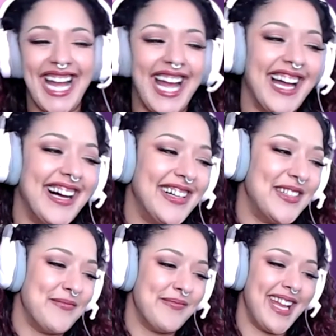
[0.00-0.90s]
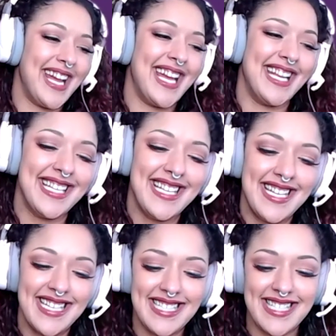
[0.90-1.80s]
Oh man.
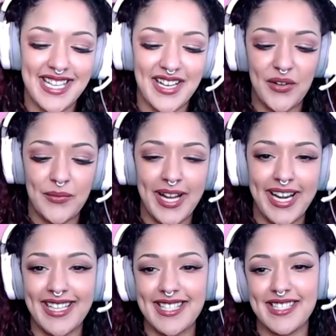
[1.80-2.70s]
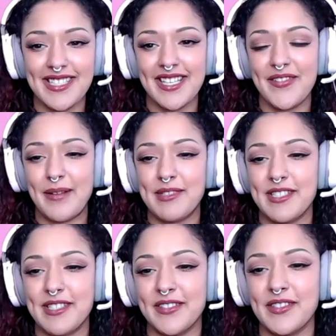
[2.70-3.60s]
So what else are you up
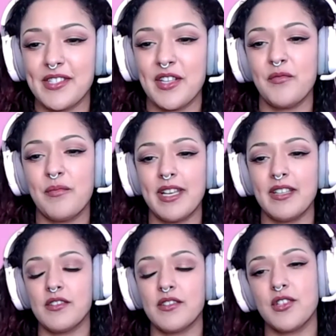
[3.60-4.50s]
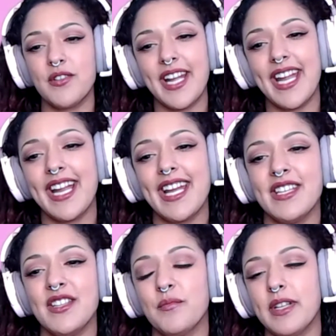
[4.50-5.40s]
to? So you've been shooting and
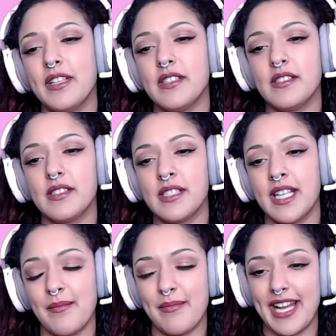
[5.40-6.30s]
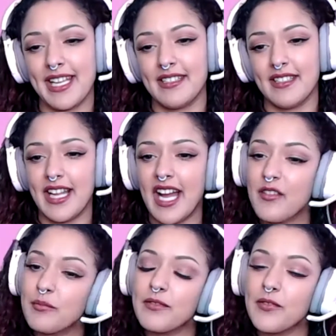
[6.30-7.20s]
you've been getting back into
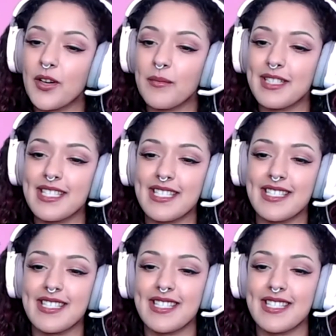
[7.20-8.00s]
live performances.